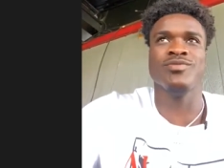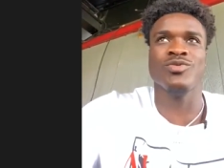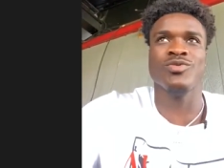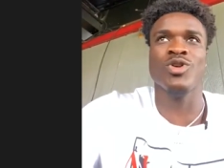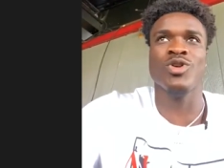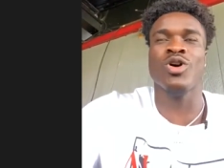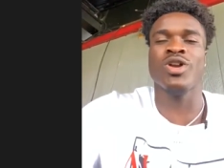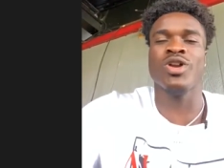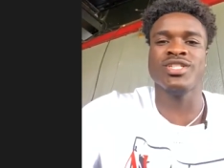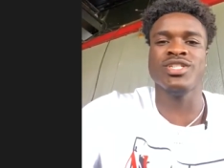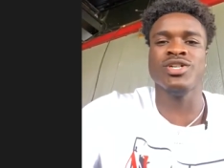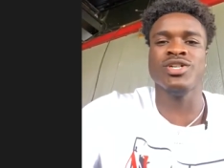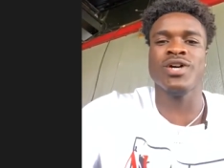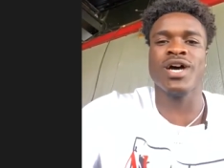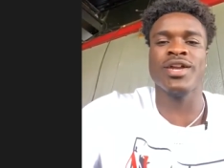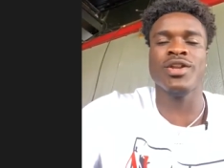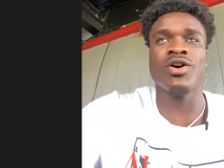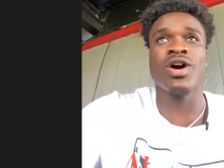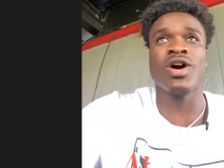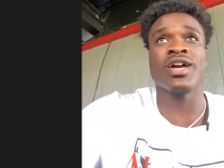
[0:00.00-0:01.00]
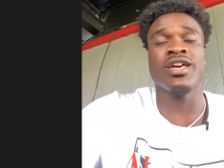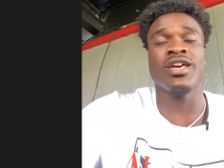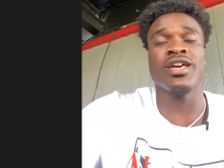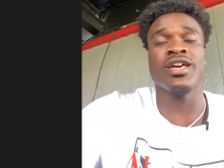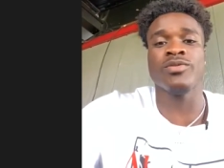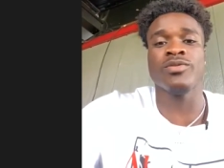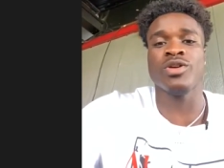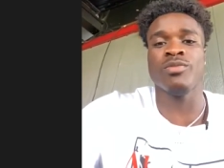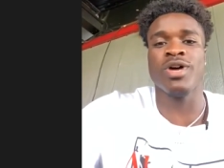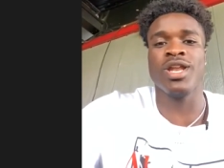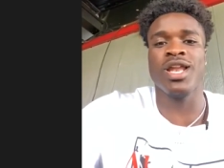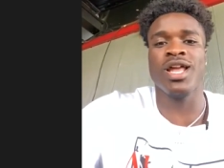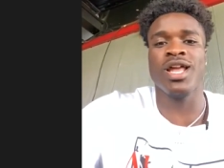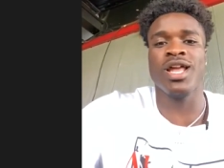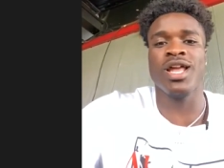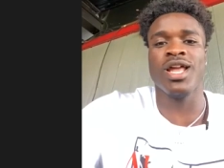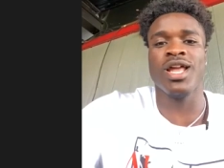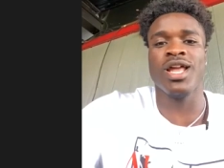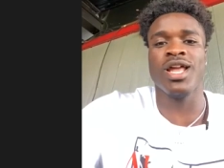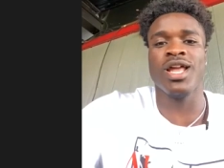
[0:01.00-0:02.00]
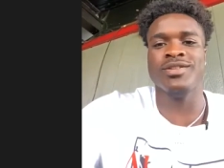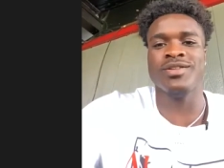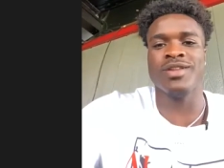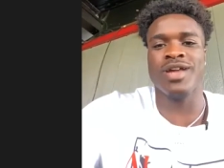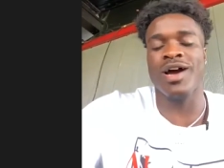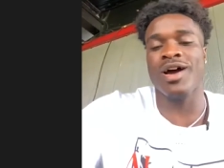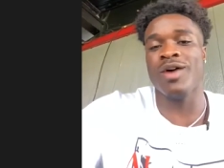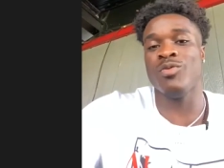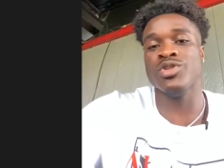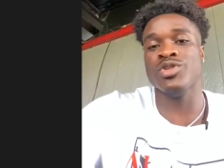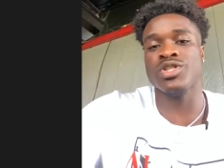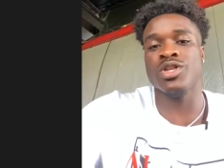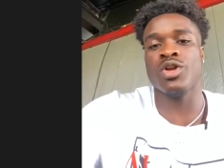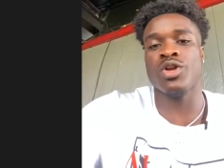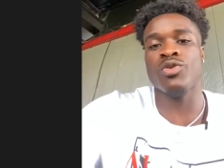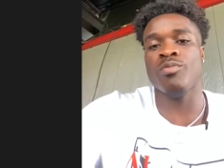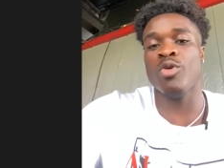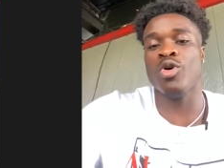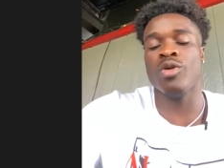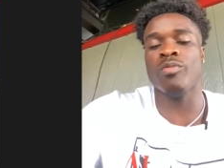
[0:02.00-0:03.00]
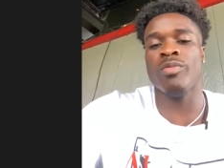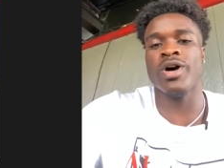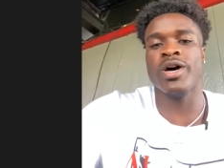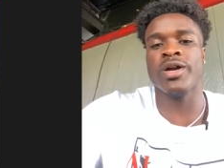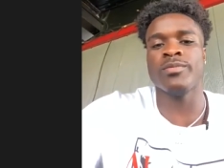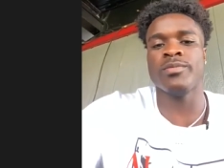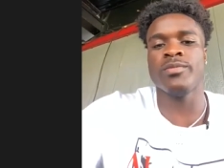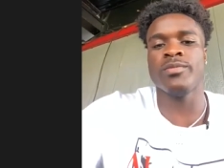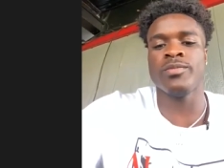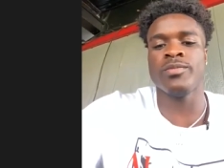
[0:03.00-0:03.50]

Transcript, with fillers: going into it, I know I can help them a lot, and I want to know more about them.